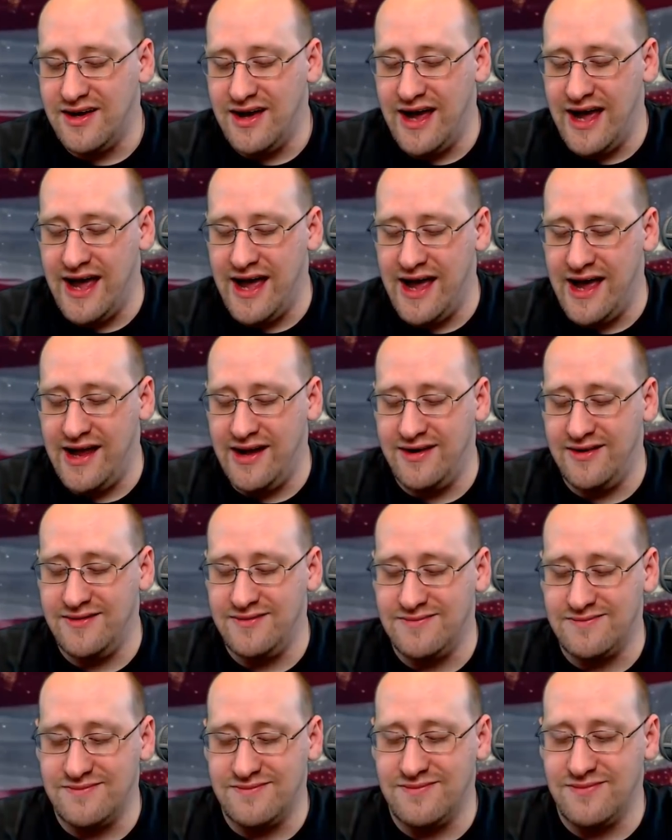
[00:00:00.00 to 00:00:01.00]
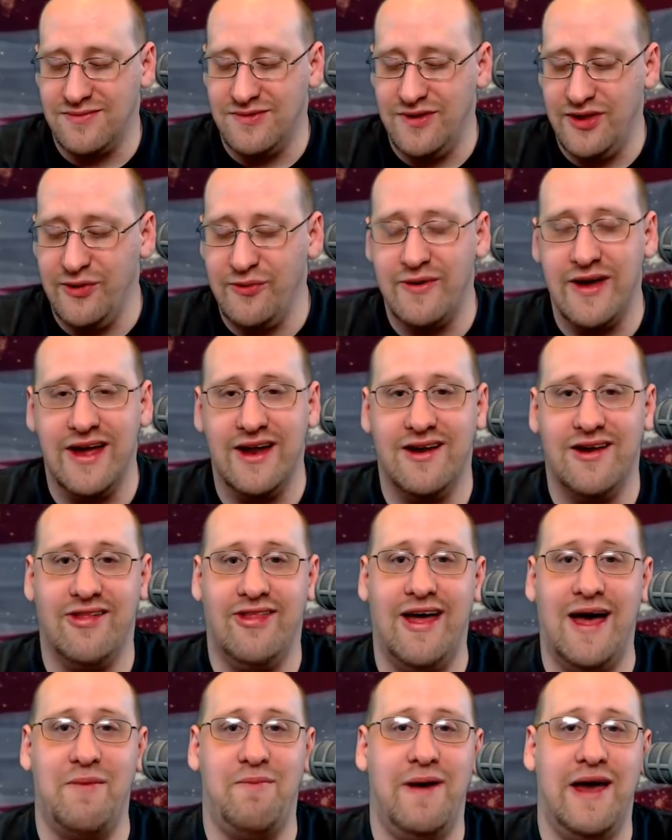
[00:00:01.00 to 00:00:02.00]
and you get into
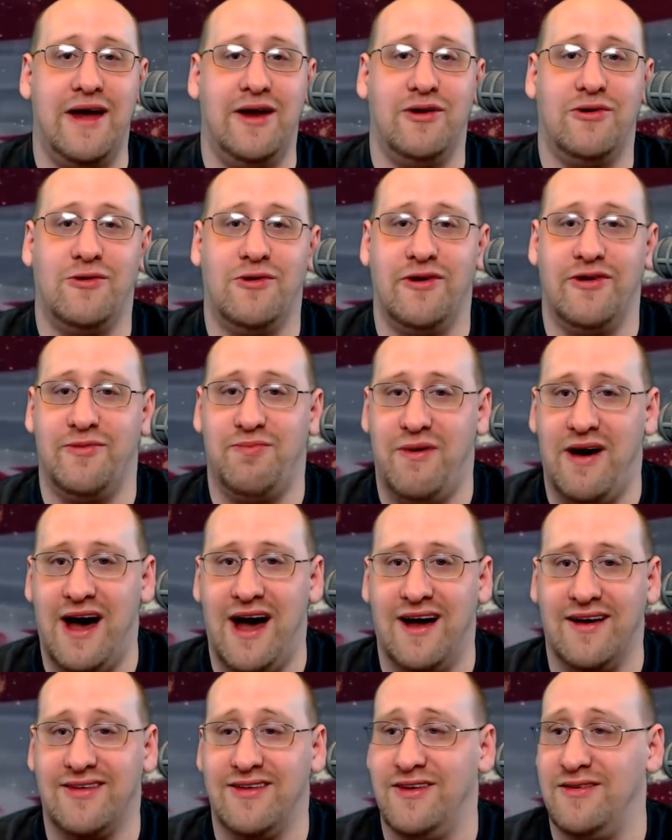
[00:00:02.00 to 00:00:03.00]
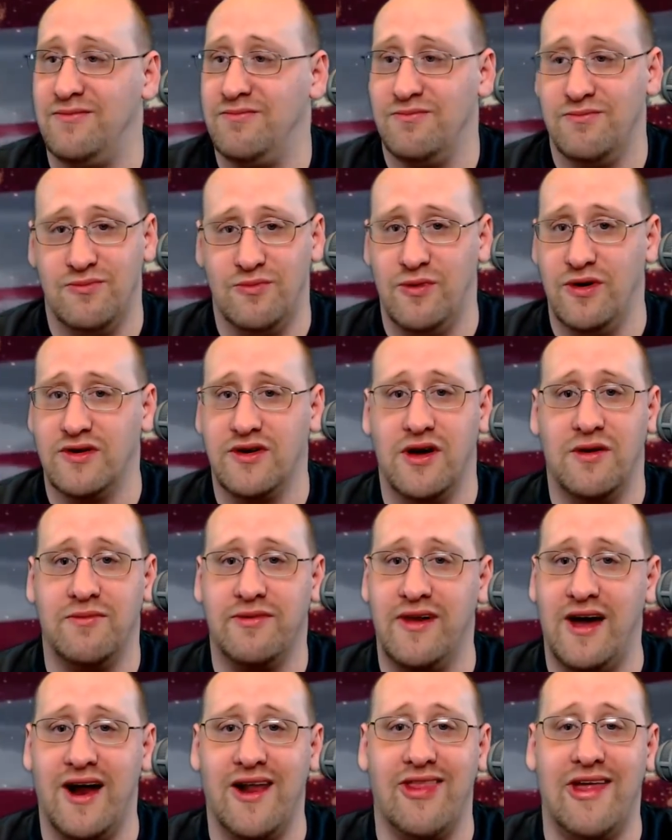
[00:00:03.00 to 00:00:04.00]
that Pandora's box, and what
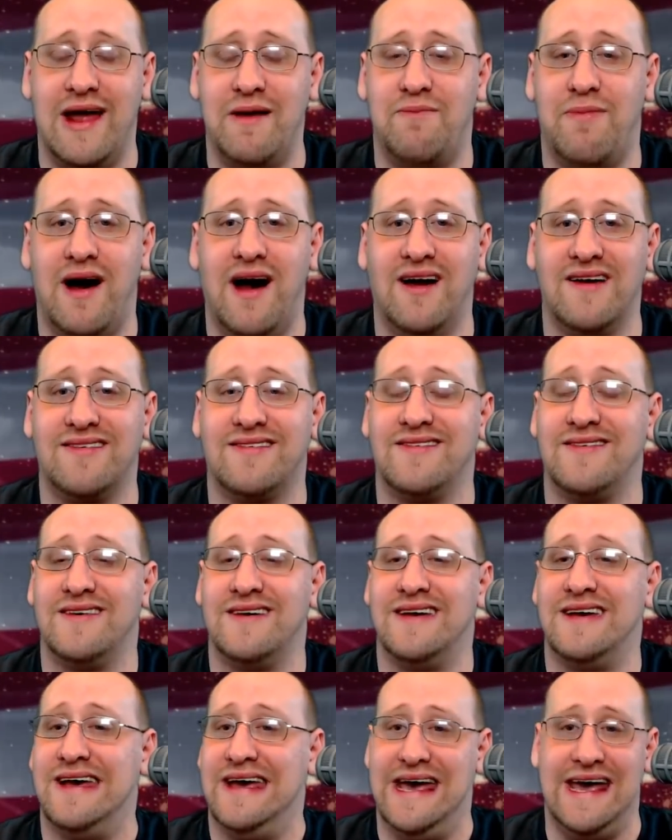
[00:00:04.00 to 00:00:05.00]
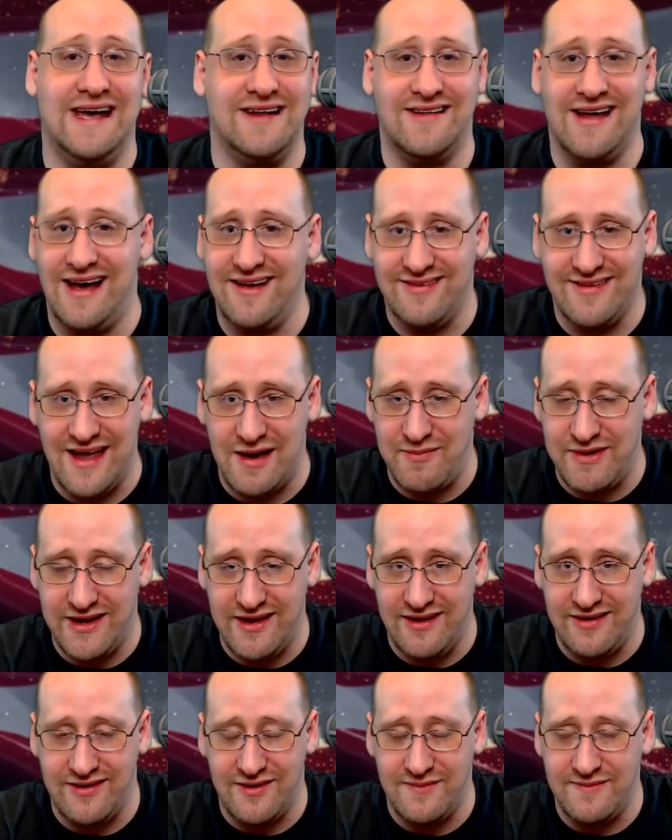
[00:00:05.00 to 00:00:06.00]
comes out of that box?
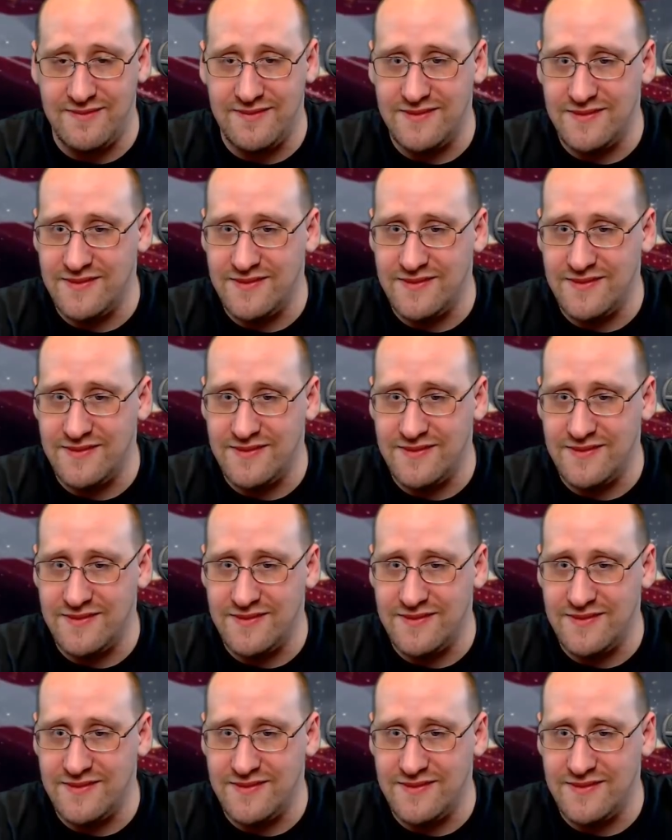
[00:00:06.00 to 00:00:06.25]
Anti-Semitism.